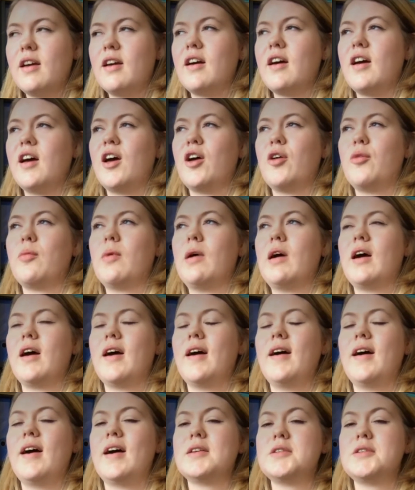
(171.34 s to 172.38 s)
and
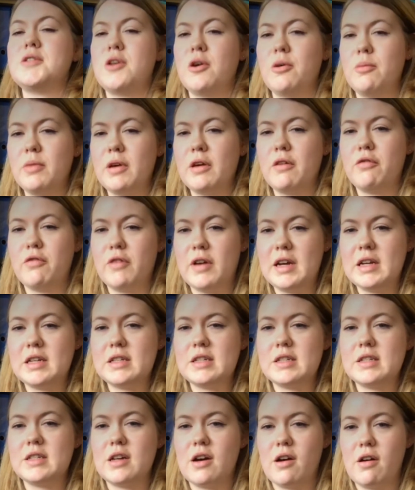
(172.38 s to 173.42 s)
don't be afraid
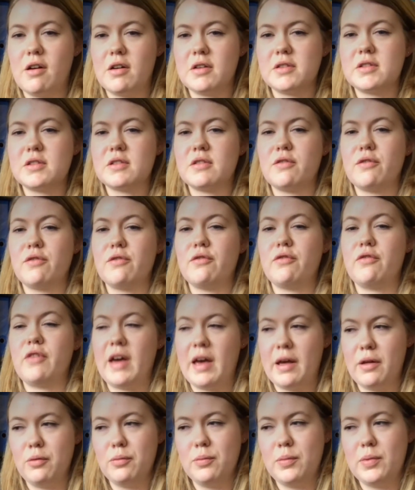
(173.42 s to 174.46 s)
to ask for
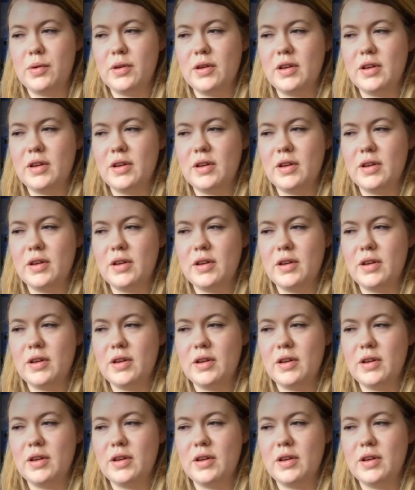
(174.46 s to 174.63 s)
help.